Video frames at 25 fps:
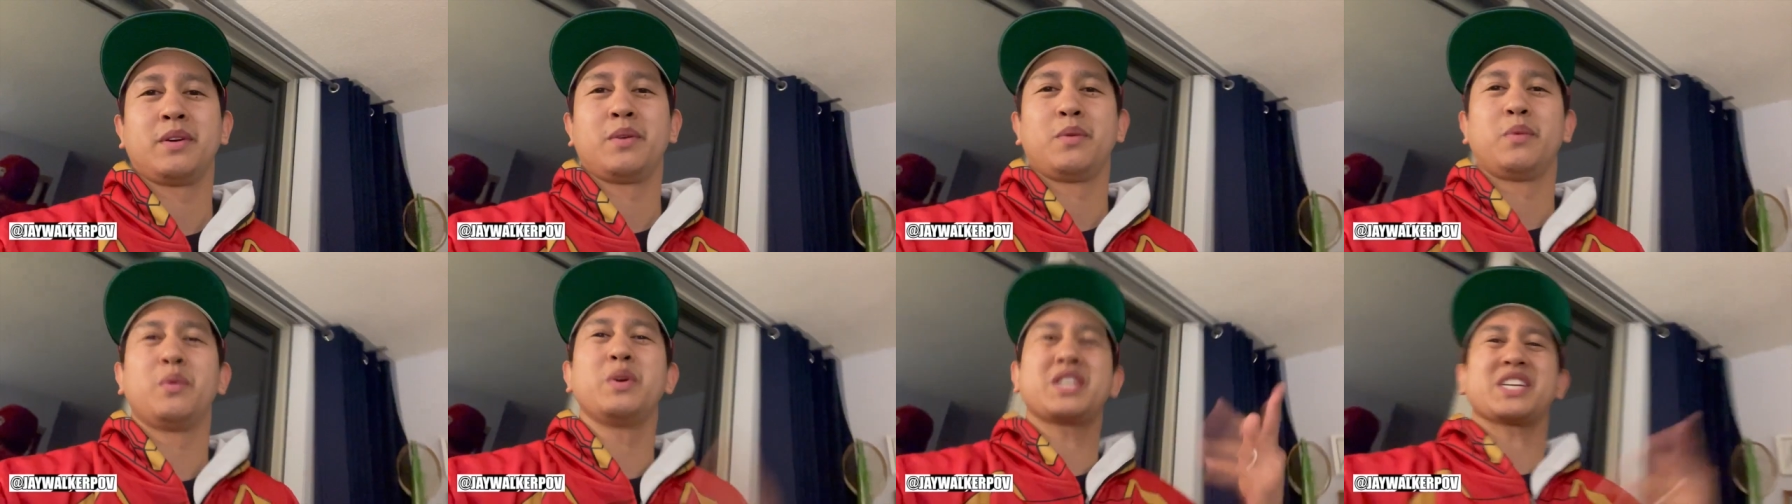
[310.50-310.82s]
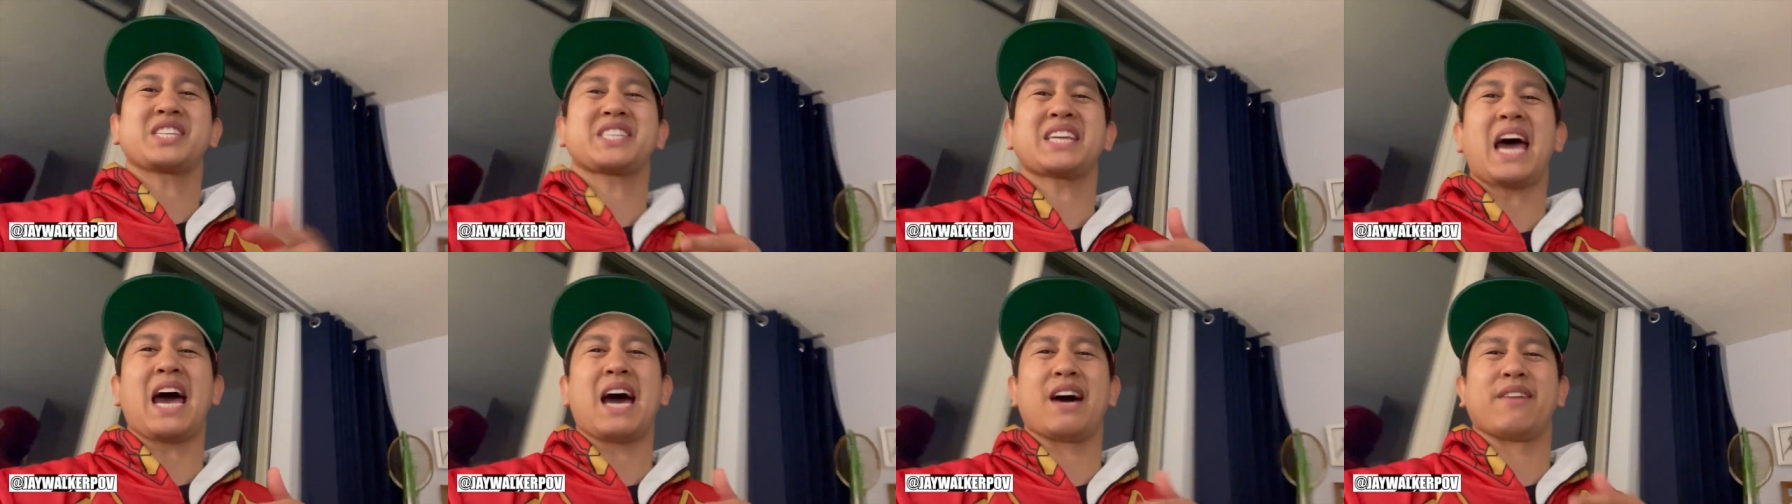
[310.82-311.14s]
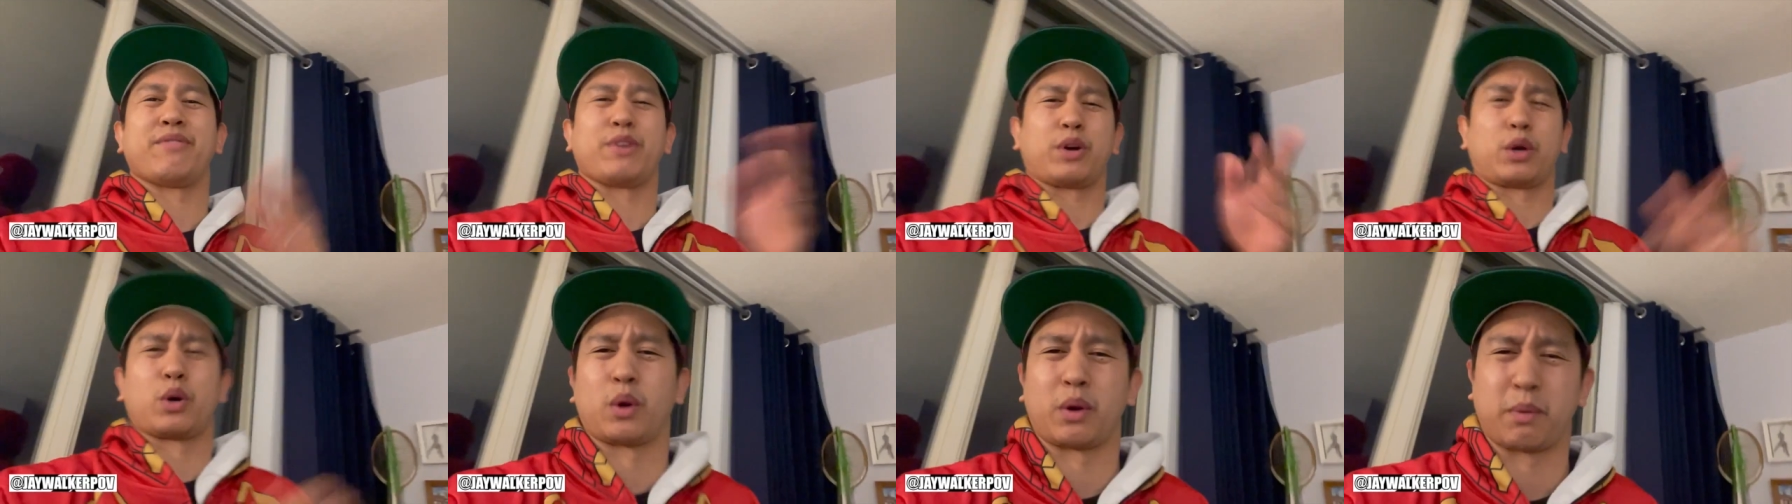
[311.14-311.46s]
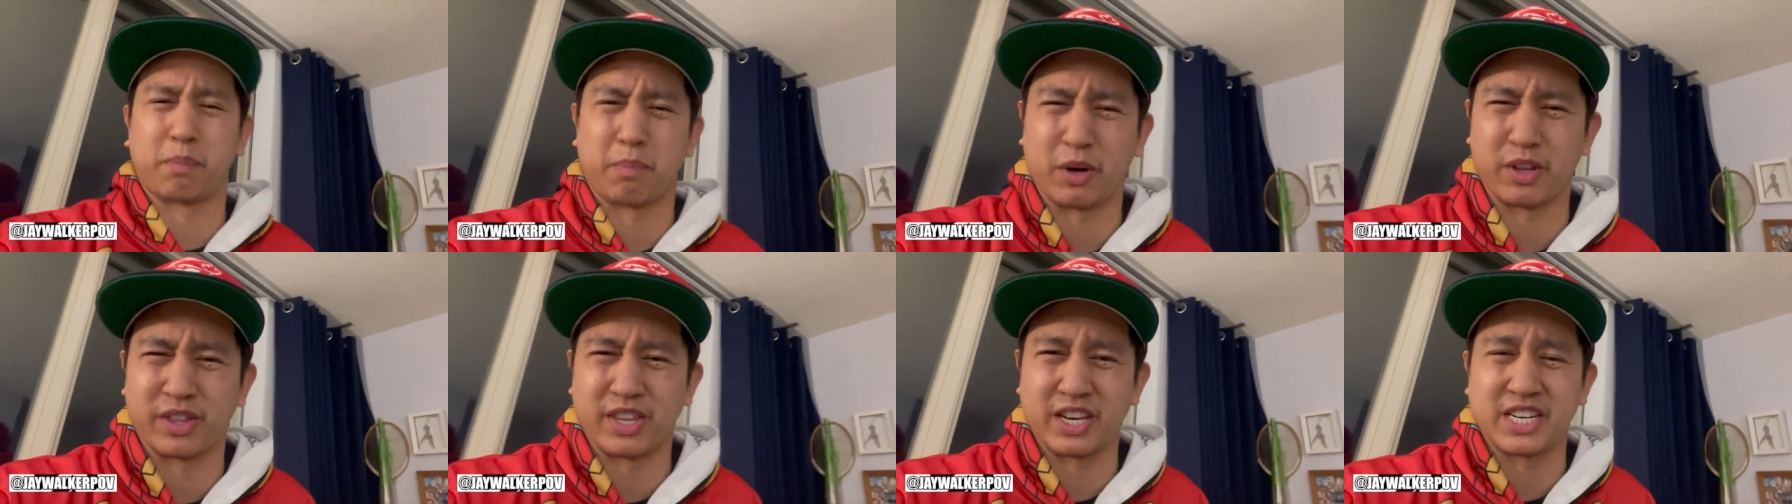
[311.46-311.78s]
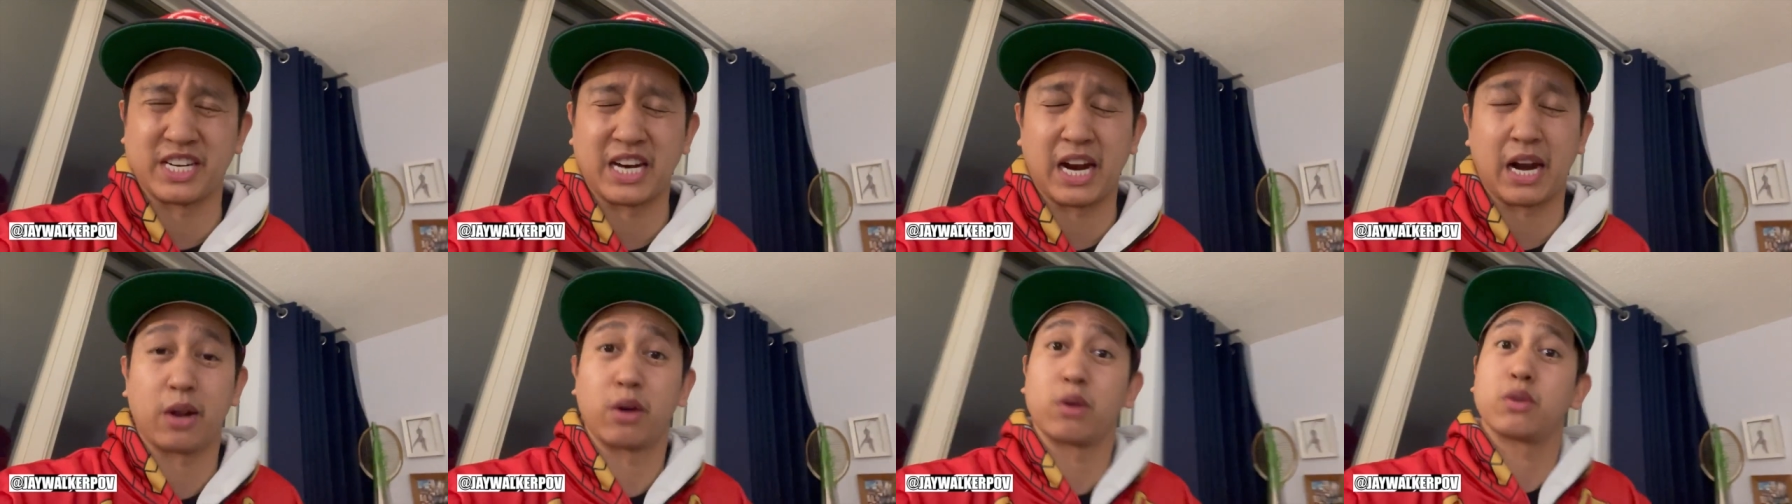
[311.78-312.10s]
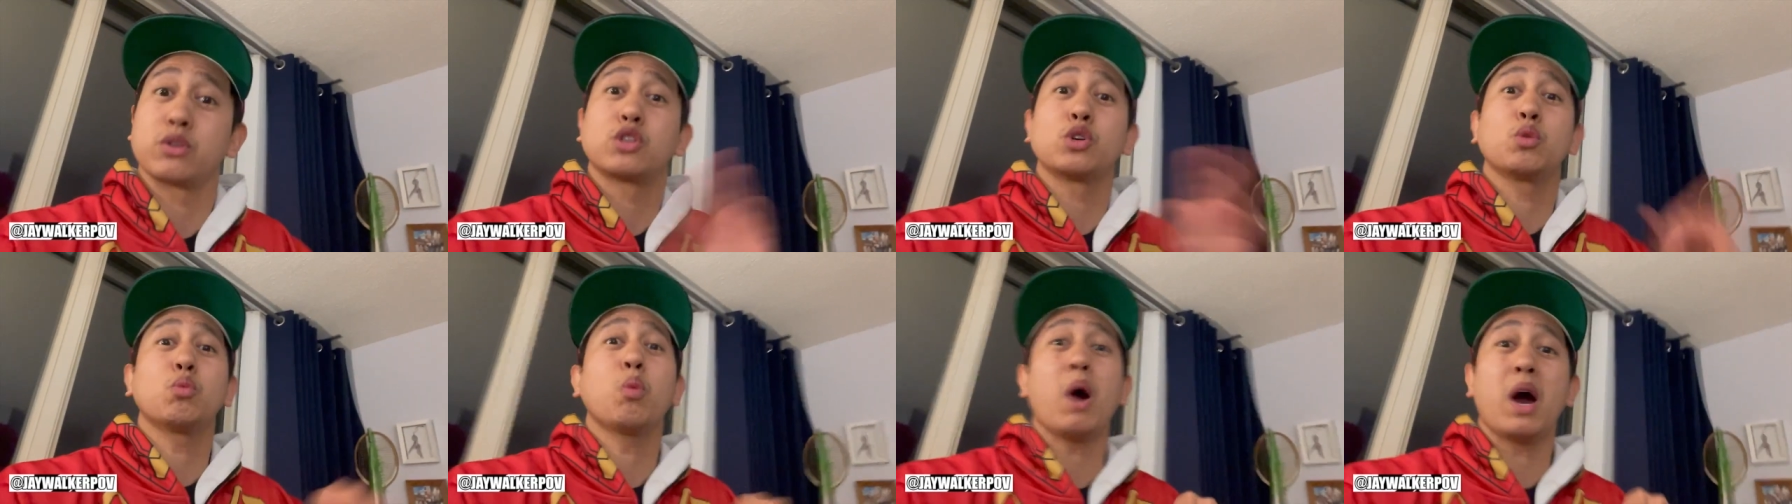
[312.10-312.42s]
we just have a quick birthday shout out
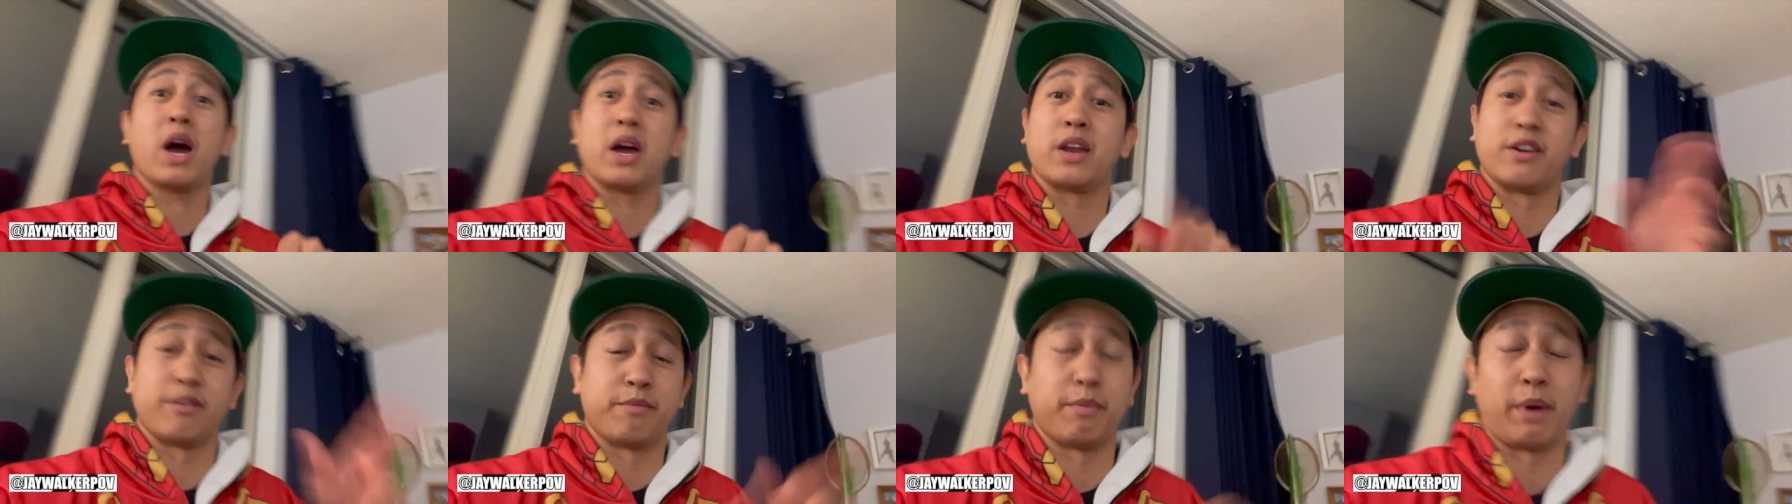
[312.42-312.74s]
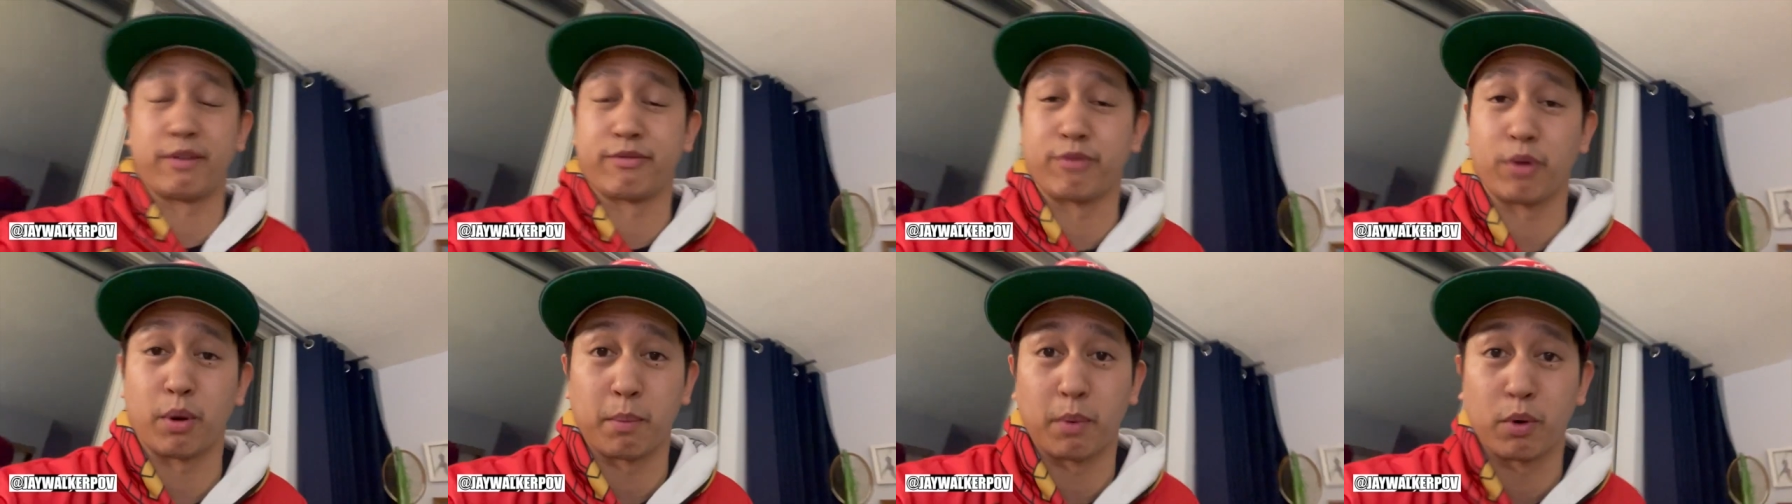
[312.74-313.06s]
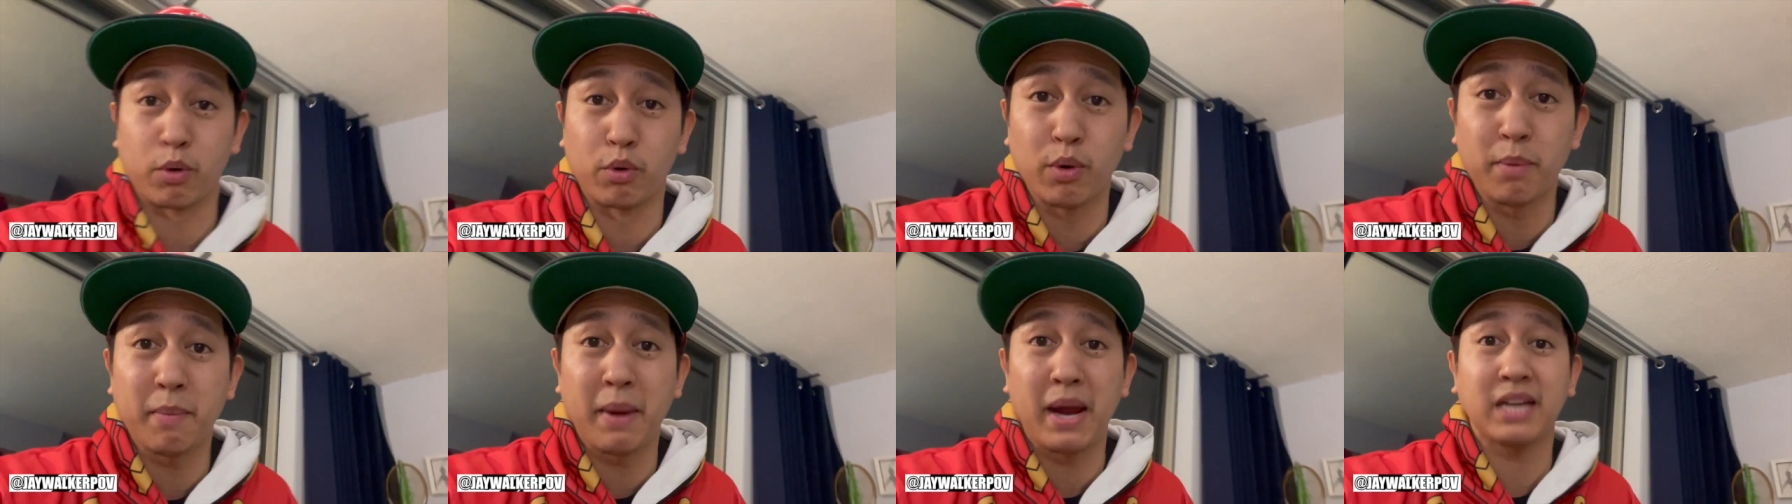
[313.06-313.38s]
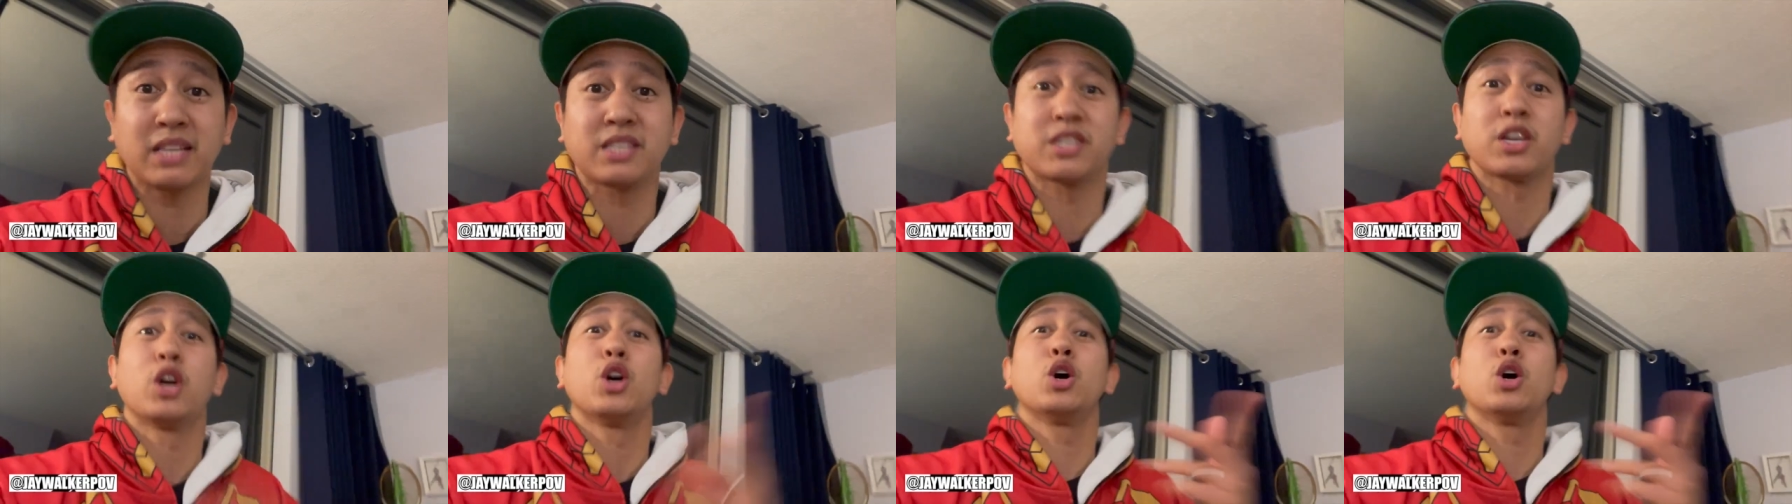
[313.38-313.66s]
to one of my former roommates